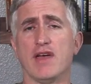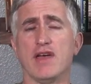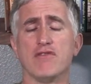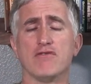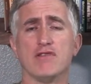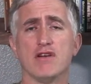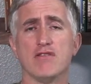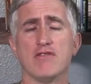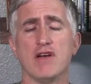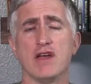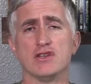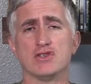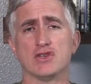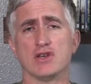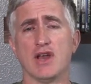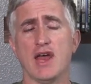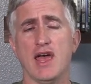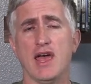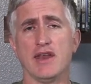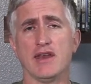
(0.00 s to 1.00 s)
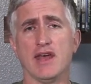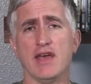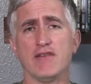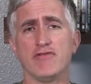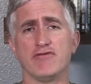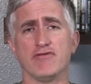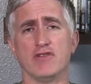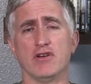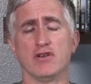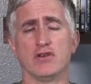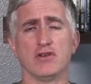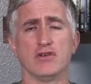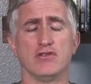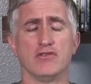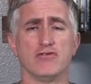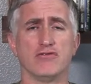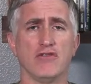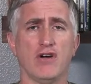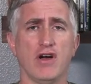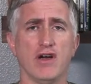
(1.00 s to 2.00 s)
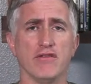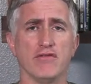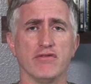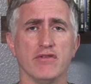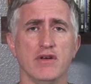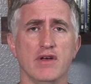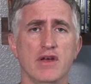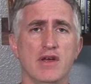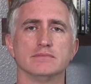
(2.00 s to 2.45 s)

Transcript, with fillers: a rear engine and a front drive.